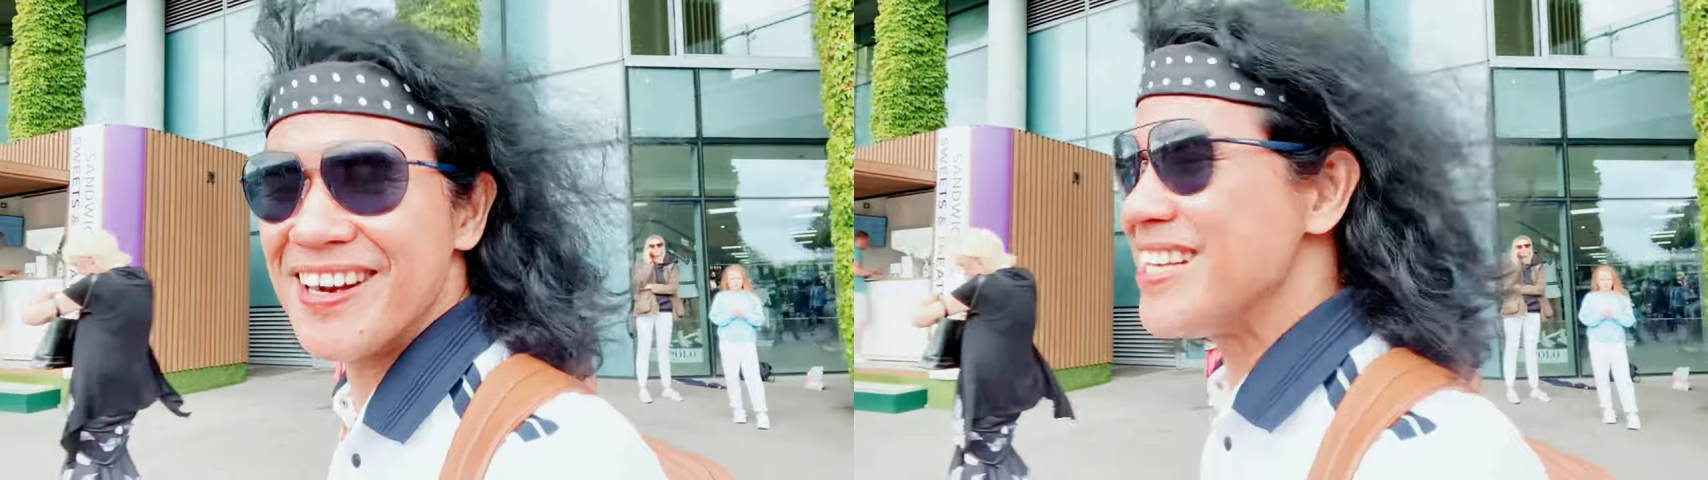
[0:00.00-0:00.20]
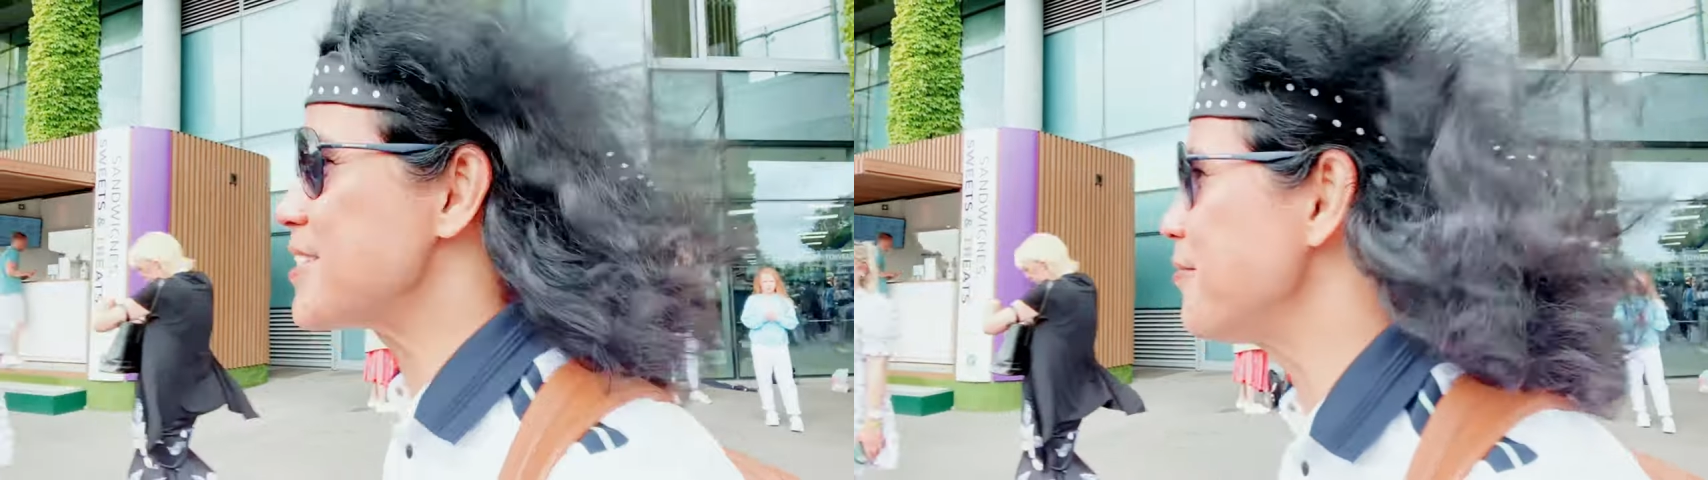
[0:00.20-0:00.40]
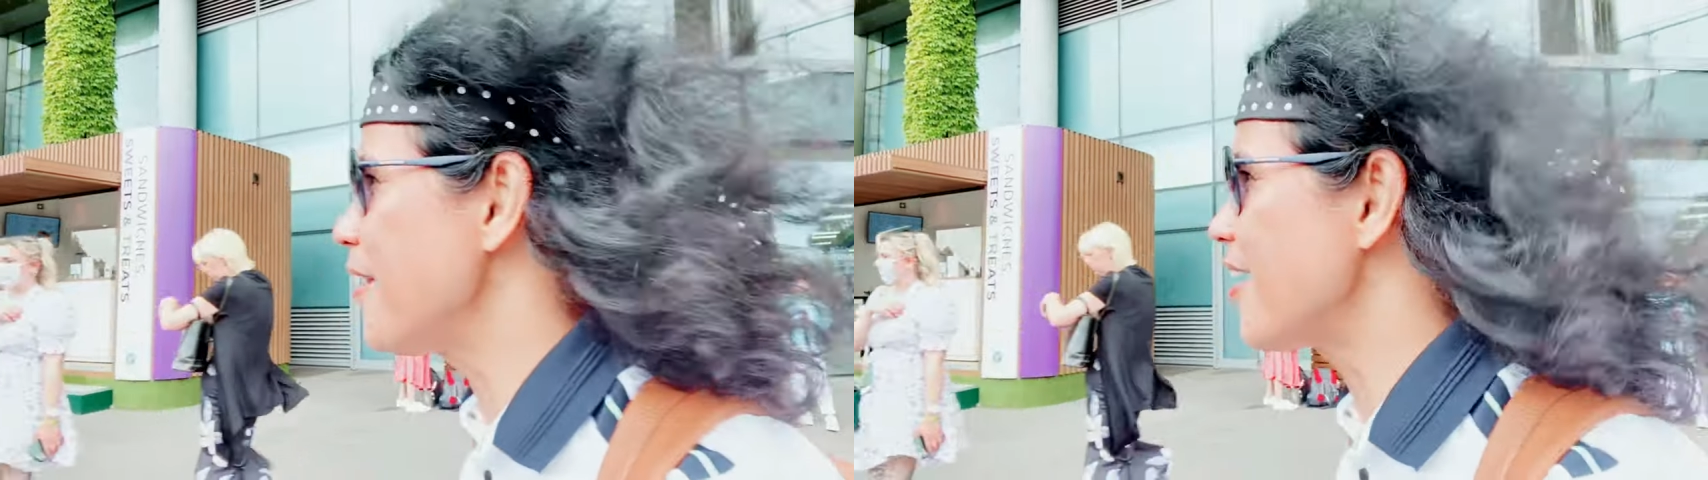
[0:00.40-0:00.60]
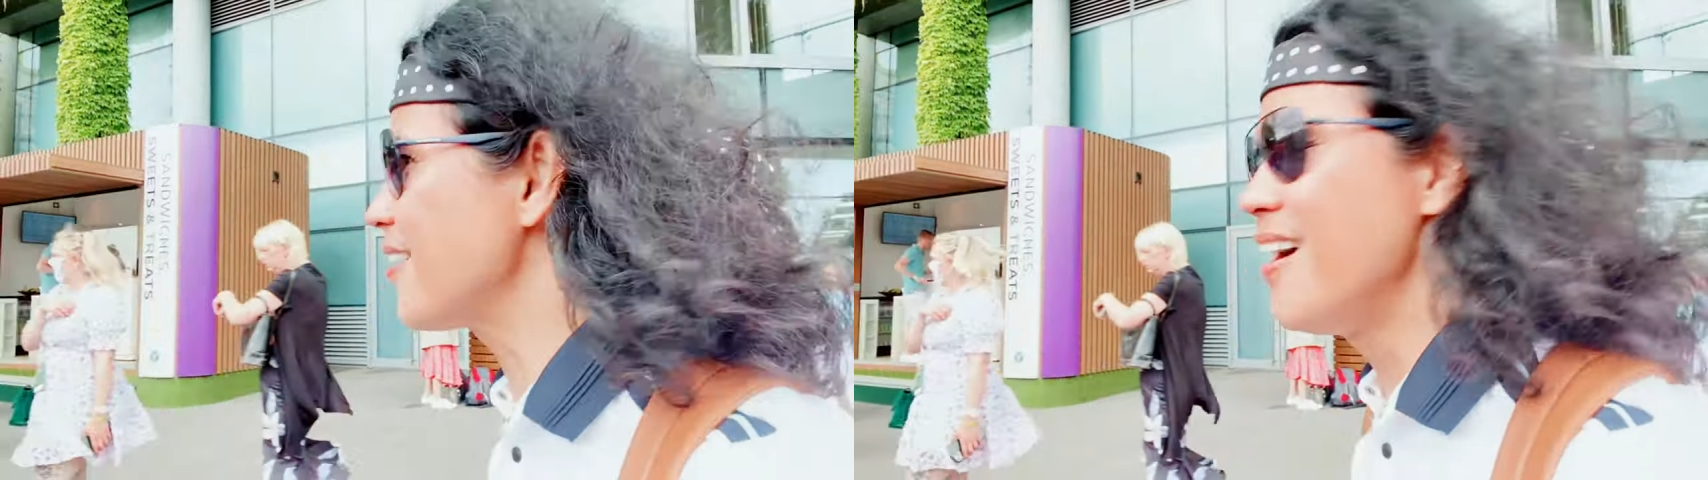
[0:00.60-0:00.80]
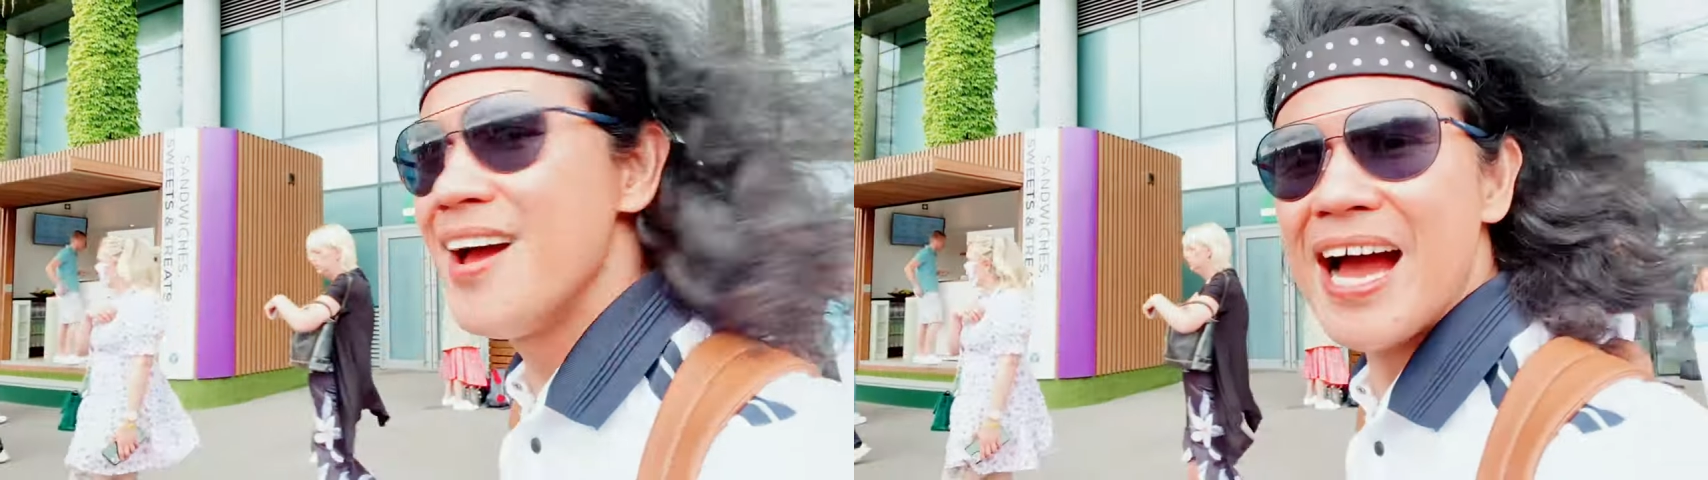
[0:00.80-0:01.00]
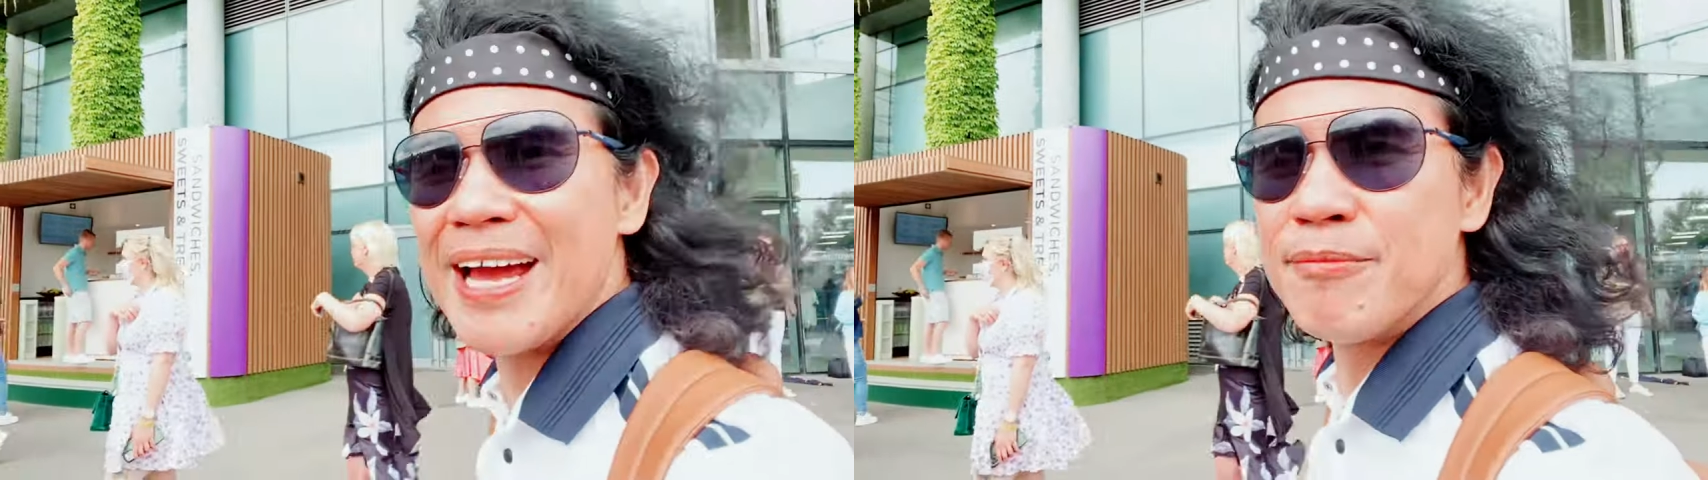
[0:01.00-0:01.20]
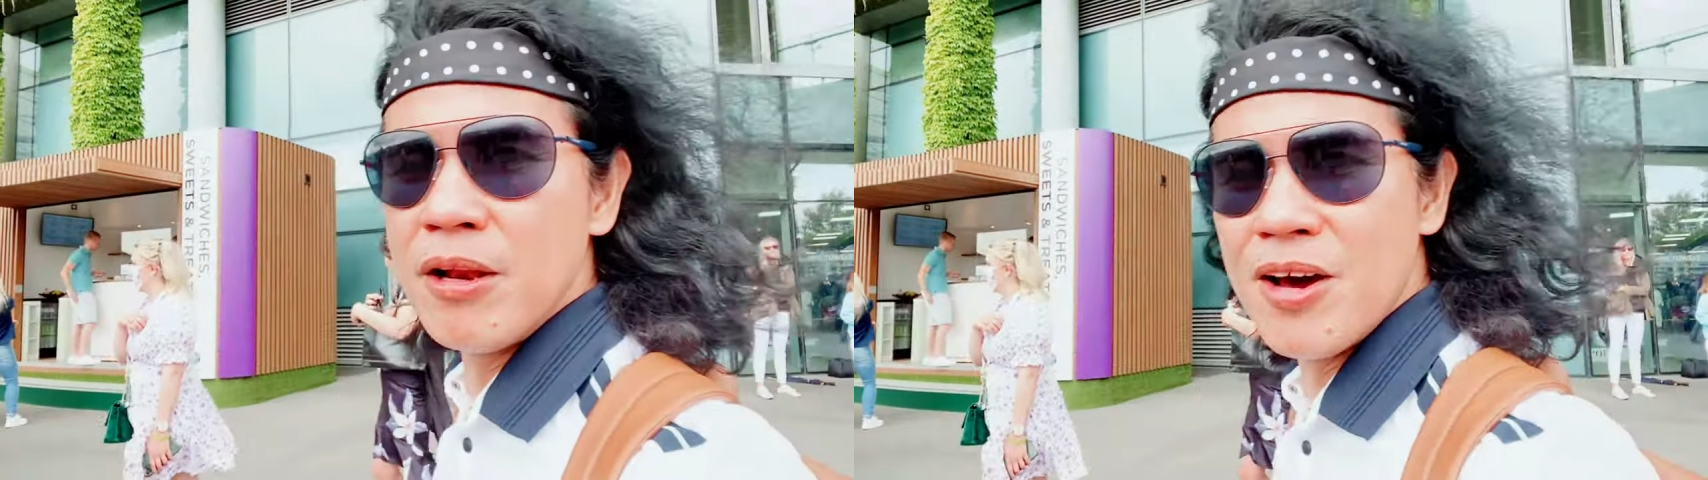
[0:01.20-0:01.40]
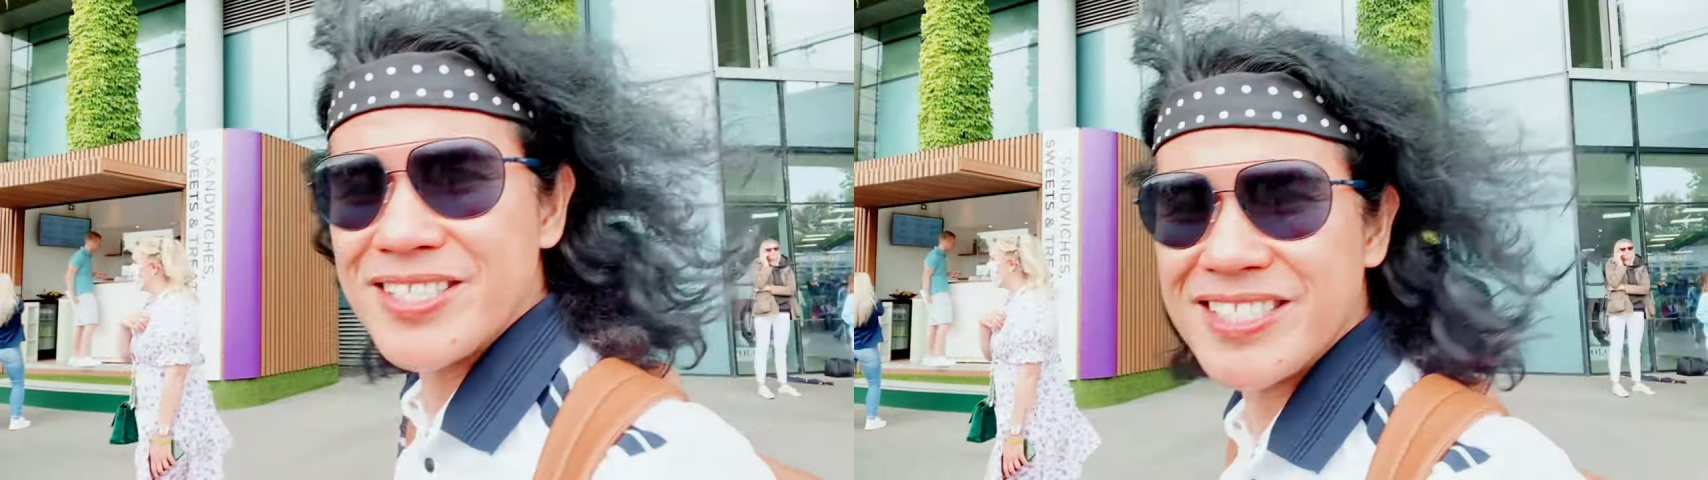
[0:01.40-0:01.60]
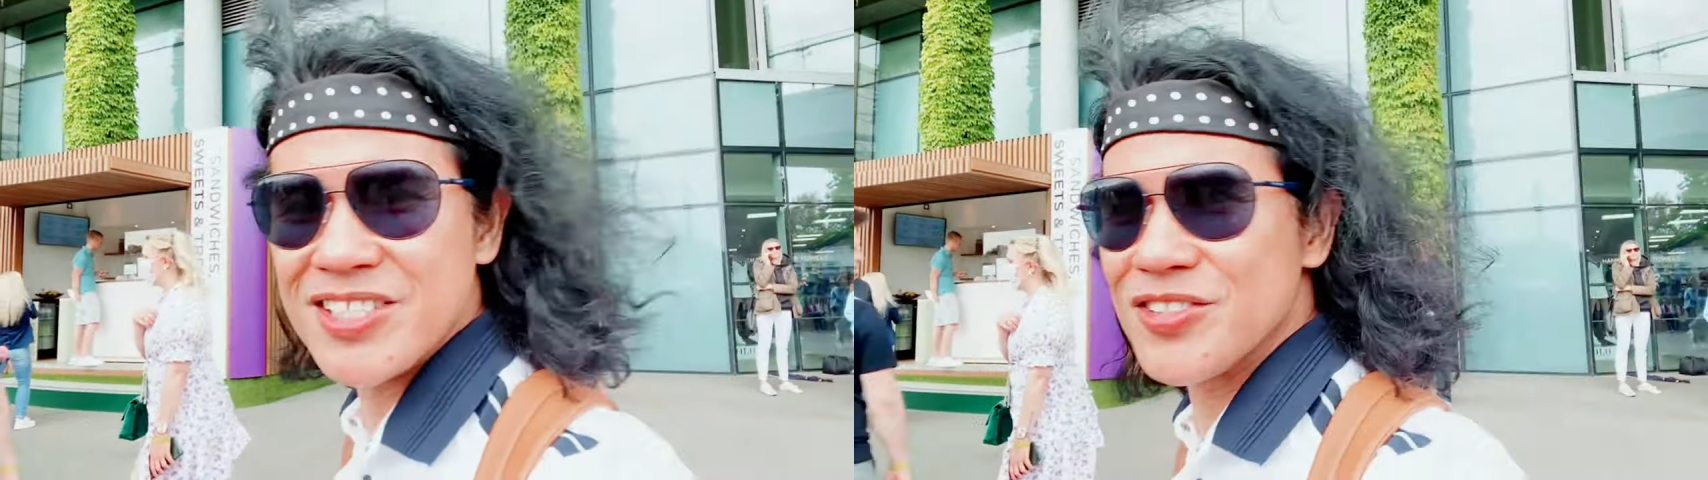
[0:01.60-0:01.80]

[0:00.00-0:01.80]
crazy vlog. I'm lost in